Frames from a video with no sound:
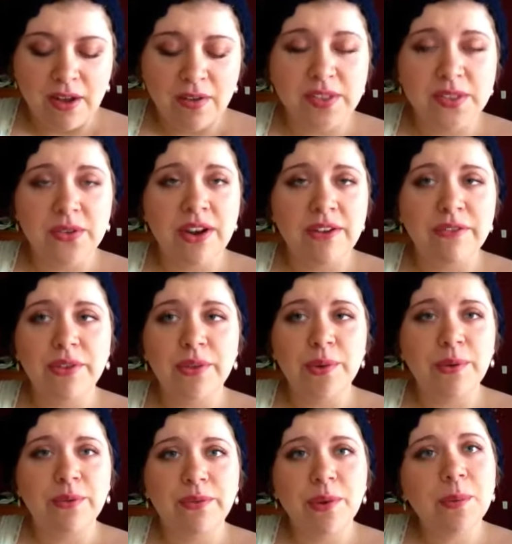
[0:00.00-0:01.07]
So now for the
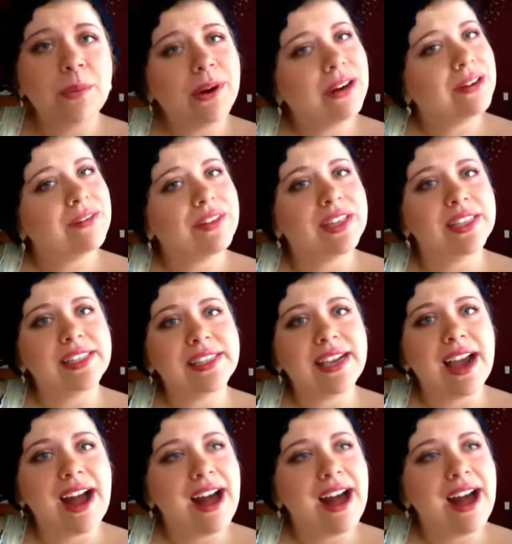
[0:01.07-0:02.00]
review part of this.